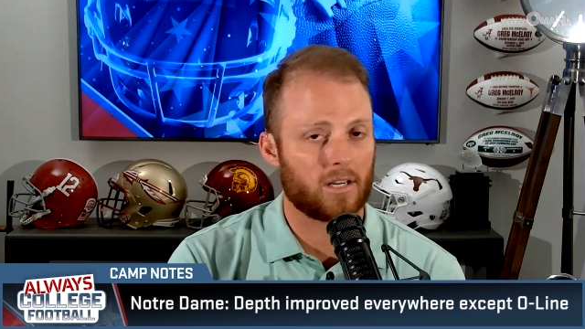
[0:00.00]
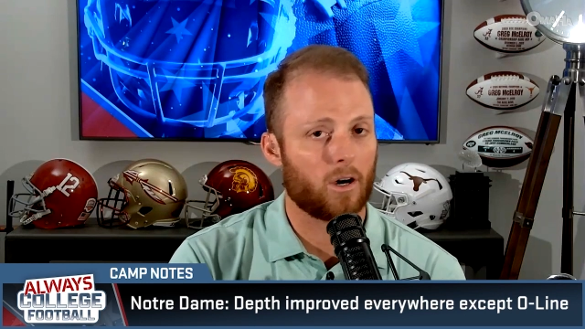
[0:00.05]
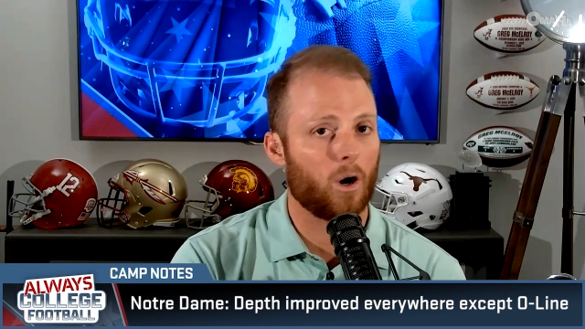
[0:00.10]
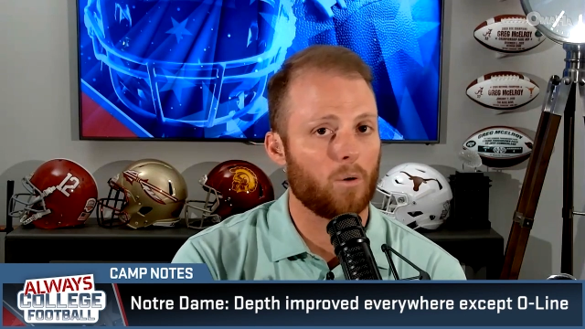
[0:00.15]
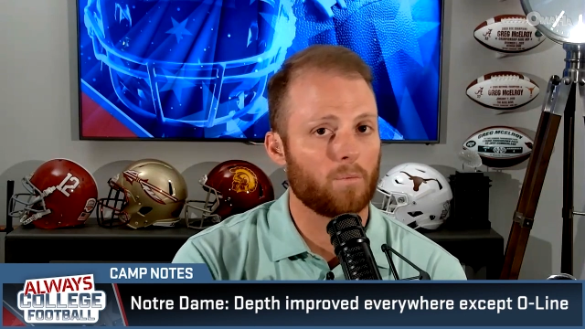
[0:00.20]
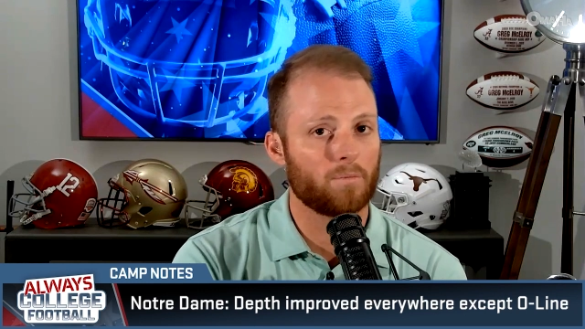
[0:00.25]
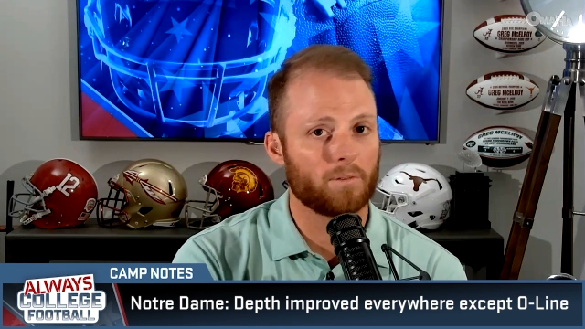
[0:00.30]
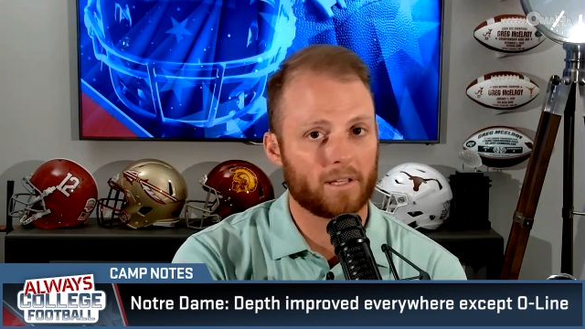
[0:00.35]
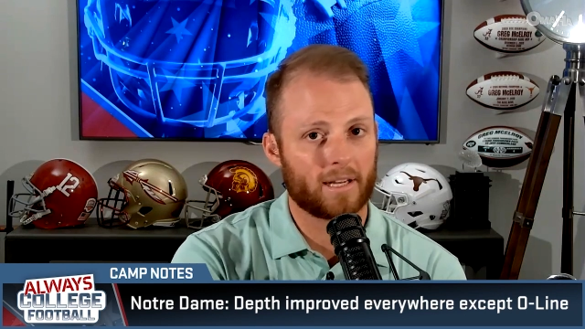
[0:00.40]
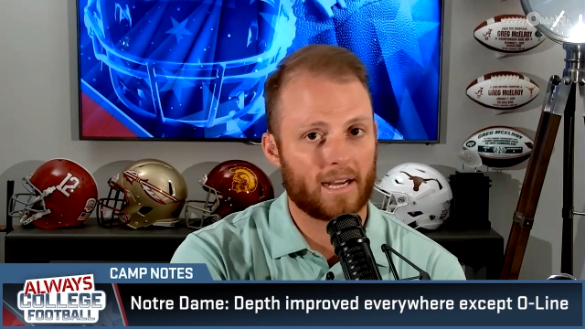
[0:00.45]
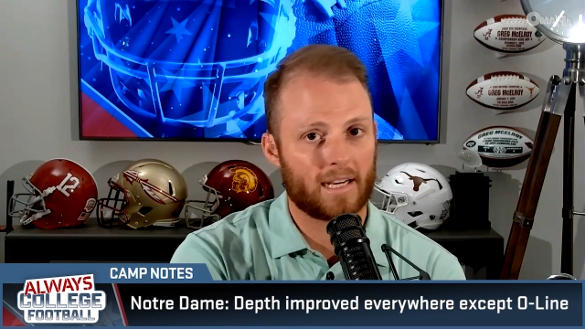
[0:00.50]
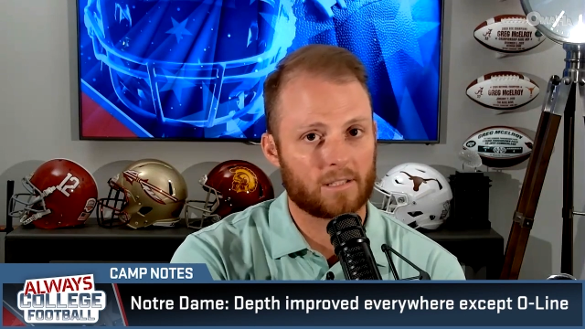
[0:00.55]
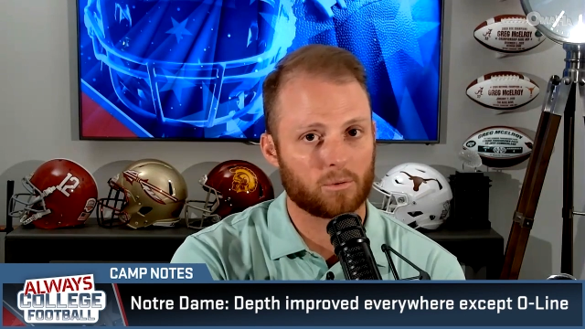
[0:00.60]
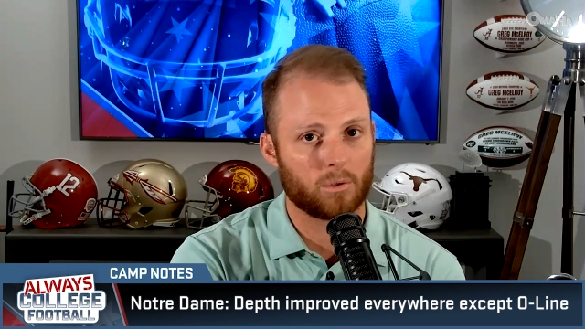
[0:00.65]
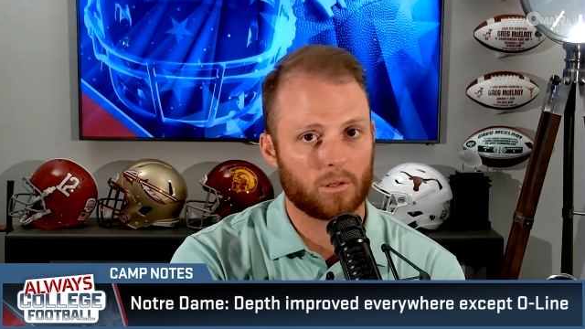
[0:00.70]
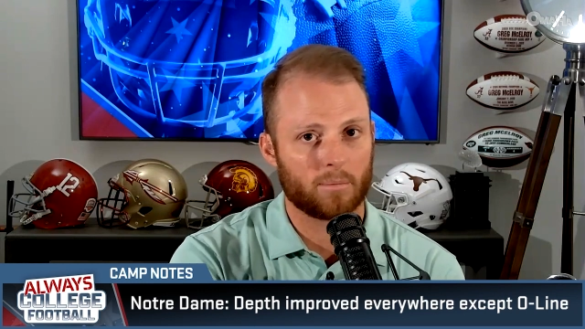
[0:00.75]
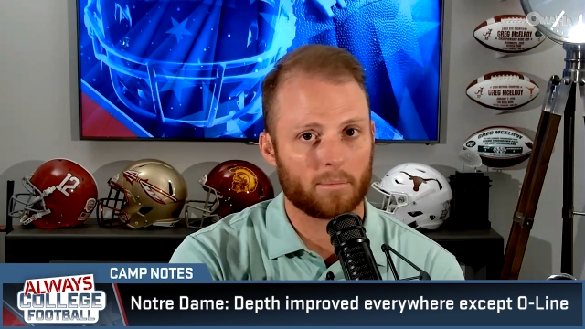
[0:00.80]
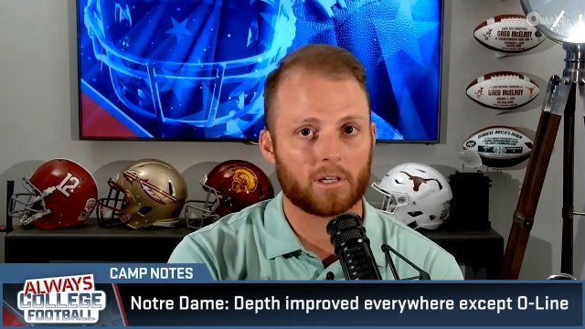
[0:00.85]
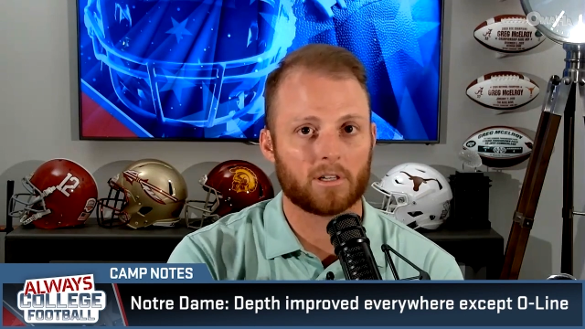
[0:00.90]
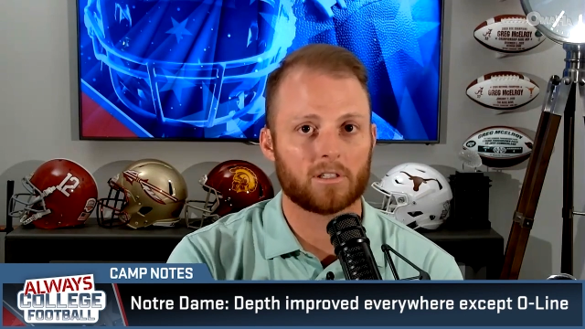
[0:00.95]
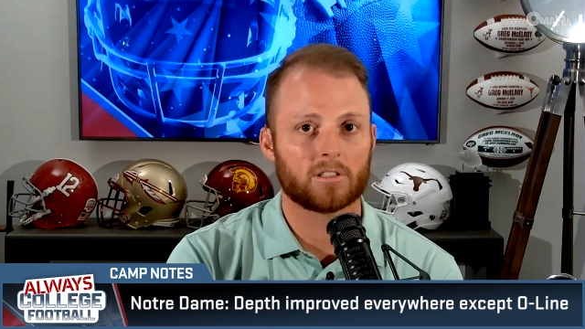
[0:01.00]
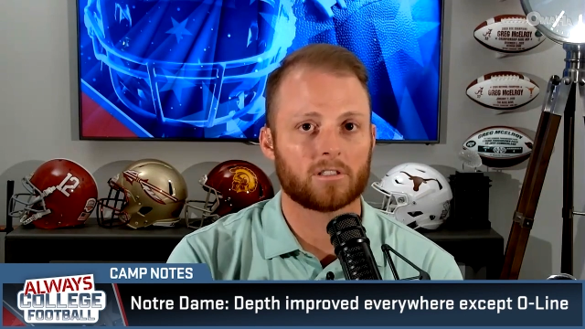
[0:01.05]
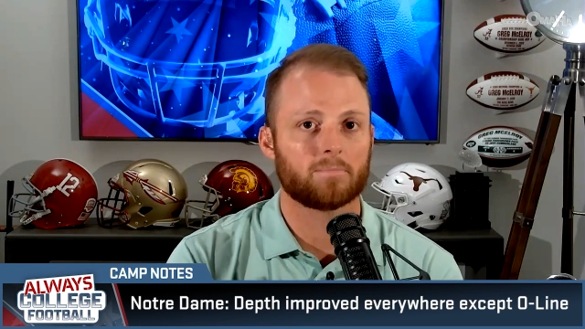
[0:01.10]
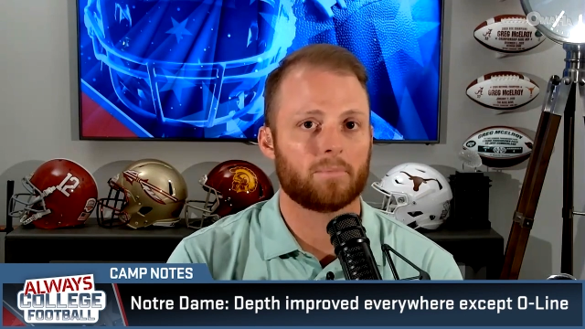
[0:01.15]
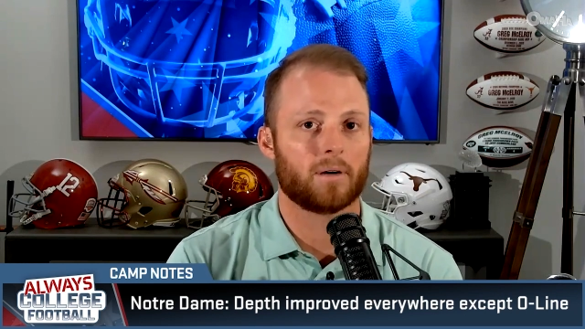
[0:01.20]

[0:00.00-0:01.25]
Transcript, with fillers: Now, hopefully guys will emerge,